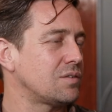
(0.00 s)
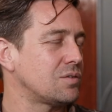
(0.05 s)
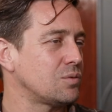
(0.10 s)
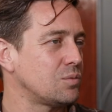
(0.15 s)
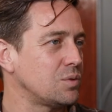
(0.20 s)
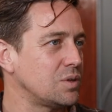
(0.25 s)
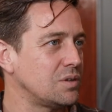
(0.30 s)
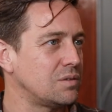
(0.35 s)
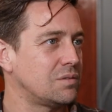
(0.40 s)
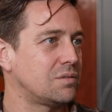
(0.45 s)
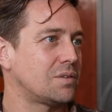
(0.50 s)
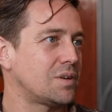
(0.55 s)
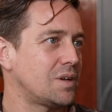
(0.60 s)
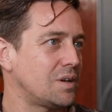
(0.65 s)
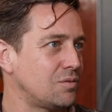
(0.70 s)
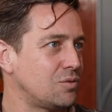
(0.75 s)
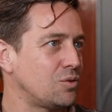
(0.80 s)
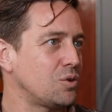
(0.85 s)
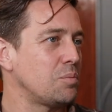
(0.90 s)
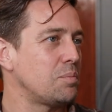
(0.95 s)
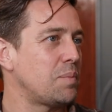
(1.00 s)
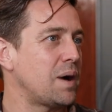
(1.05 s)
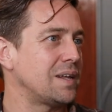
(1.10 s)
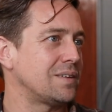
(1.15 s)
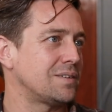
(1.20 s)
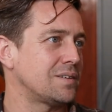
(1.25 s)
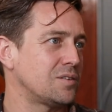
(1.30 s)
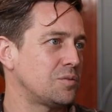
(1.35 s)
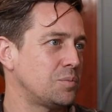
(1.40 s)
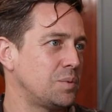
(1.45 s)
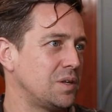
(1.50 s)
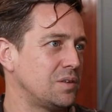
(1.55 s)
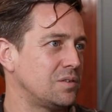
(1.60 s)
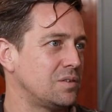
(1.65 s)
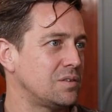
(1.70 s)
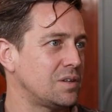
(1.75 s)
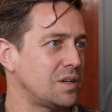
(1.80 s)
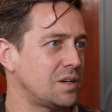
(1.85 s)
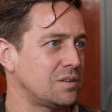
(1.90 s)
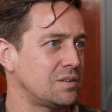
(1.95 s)
So we're kind of doing bite-sized
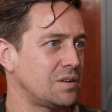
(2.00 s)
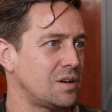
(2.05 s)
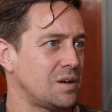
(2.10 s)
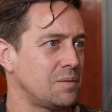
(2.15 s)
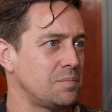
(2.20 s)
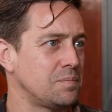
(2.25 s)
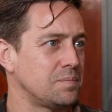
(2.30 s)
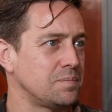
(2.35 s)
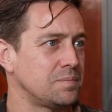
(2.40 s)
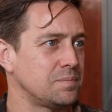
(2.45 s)
pieces at a time.